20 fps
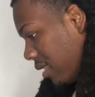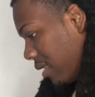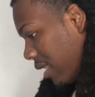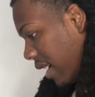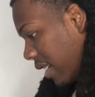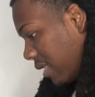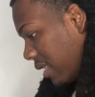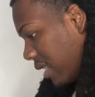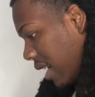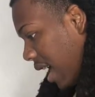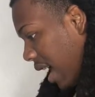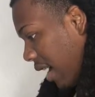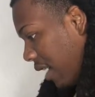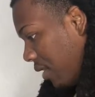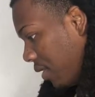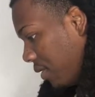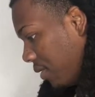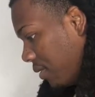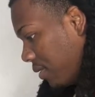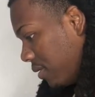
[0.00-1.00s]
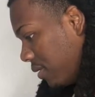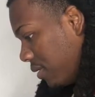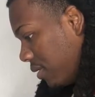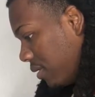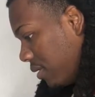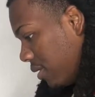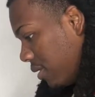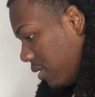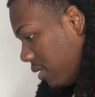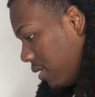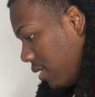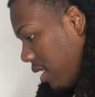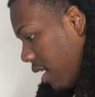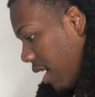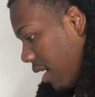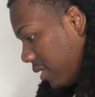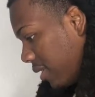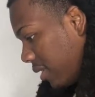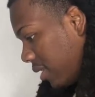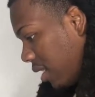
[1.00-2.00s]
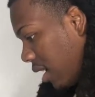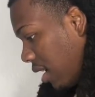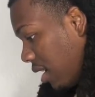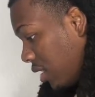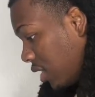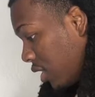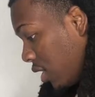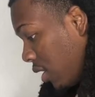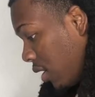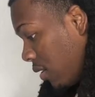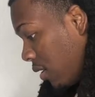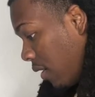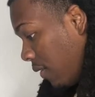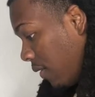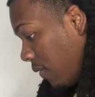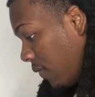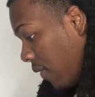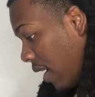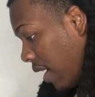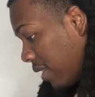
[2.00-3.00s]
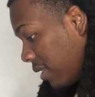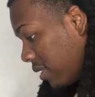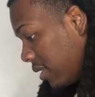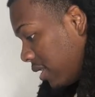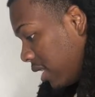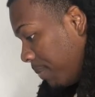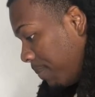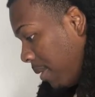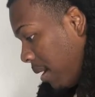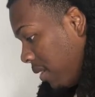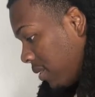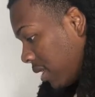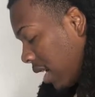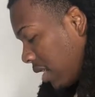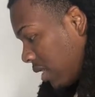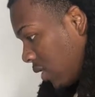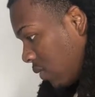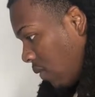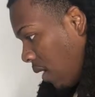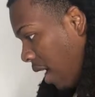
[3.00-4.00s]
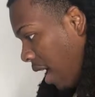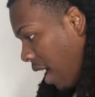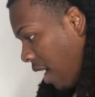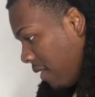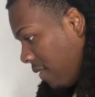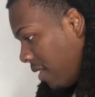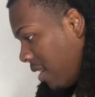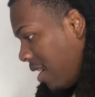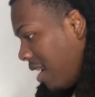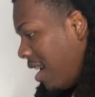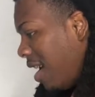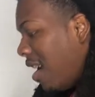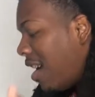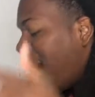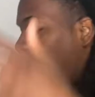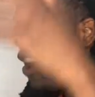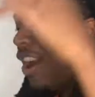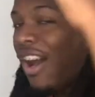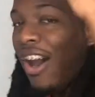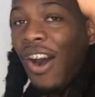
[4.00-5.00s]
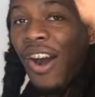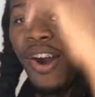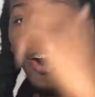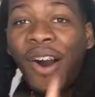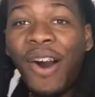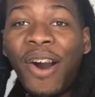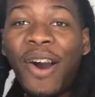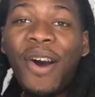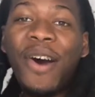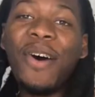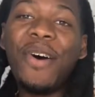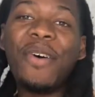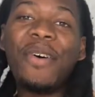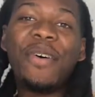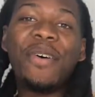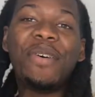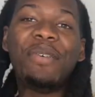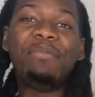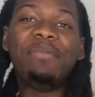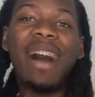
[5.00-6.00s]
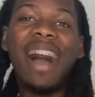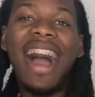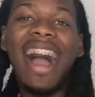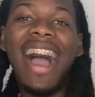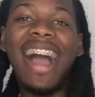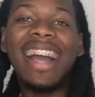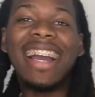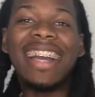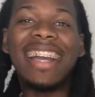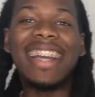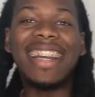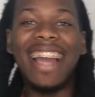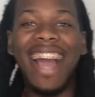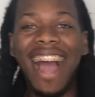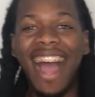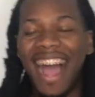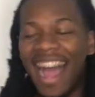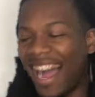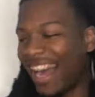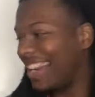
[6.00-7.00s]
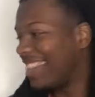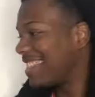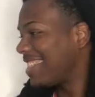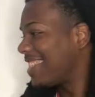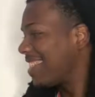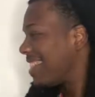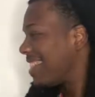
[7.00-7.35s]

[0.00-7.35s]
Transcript: That's Kaido. A sudden turn of events. The boss has arrived. Oh my gosh.